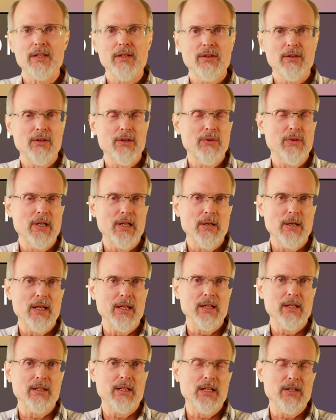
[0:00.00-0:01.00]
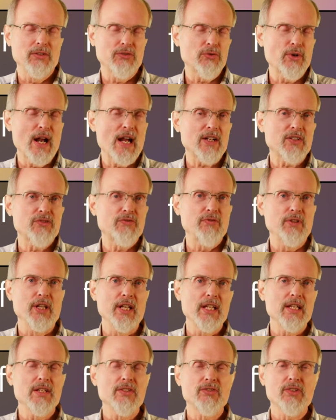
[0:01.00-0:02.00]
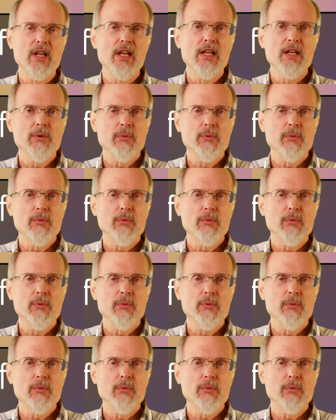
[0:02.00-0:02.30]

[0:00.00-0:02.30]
you know, it attracts fleas.